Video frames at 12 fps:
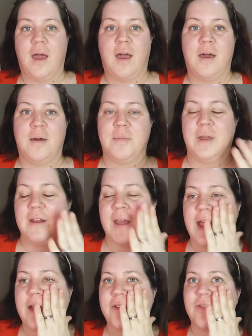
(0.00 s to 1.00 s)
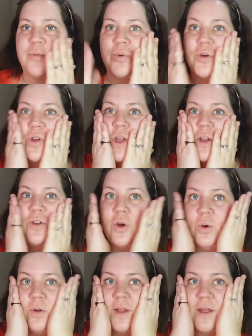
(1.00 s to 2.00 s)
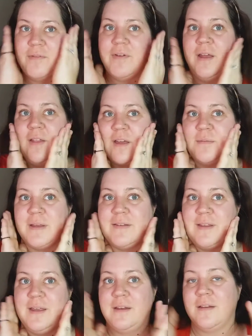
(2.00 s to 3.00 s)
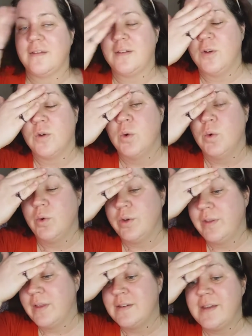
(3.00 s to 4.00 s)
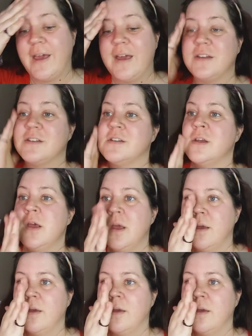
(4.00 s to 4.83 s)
And it has a real good cooling effect. Like my skin is still cool to the touch.